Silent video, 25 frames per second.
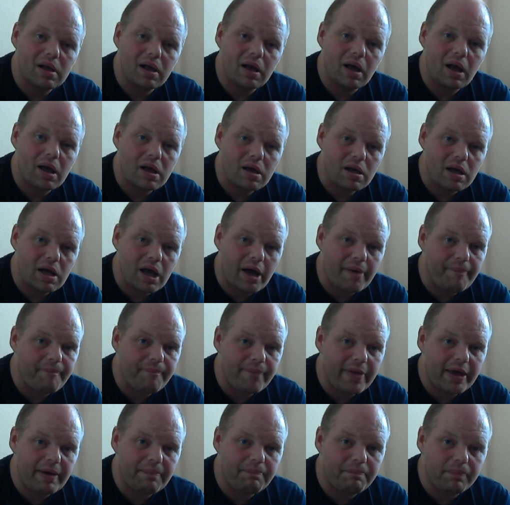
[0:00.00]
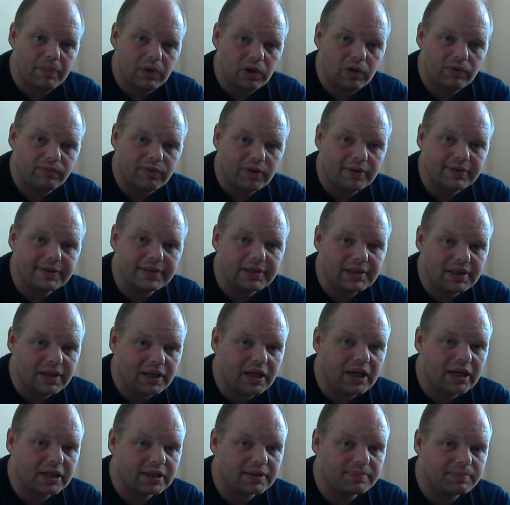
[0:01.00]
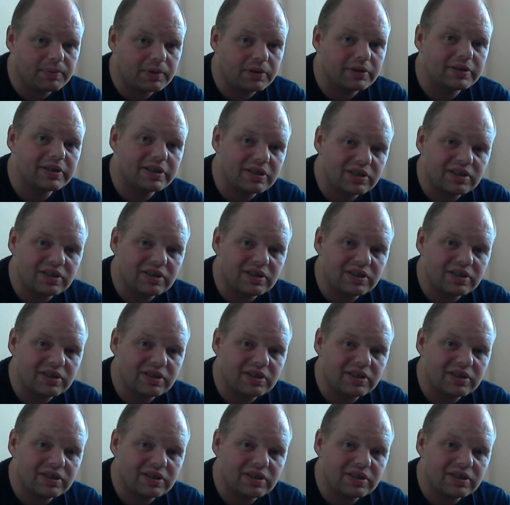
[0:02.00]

and then move on to the next person. There's certain